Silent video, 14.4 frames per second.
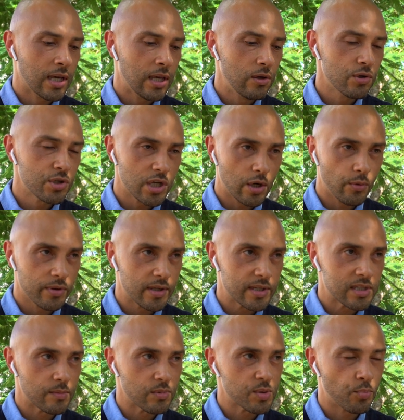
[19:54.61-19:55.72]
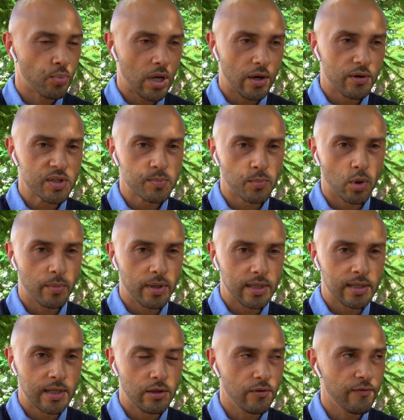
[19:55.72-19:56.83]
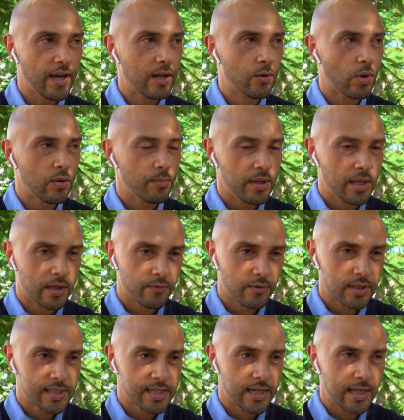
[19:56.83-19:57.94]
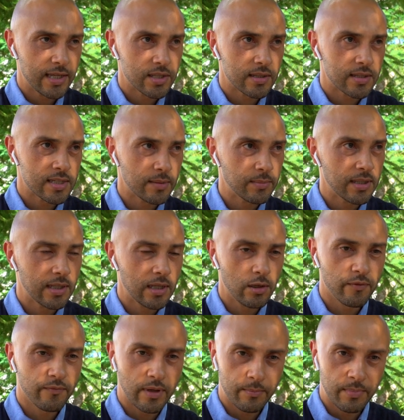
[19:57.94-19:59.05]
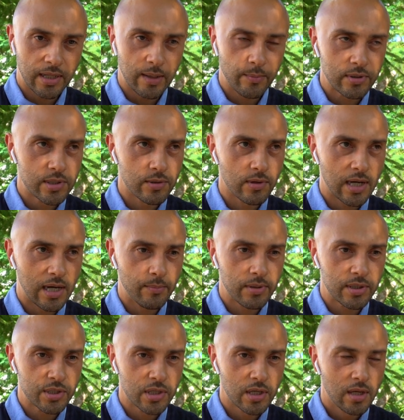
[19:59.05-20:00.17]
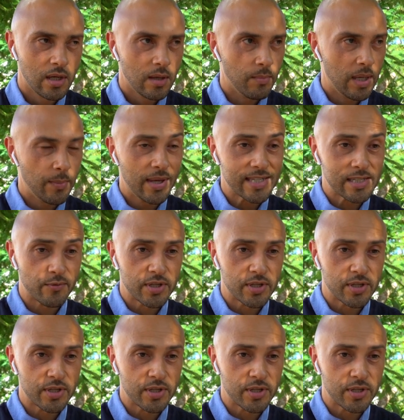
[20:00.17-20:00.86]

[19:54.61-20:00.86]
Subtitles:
Can you share with us the most proudest moment that you've had while being a real estate agent, something that you've been able to accomplish, maybe as a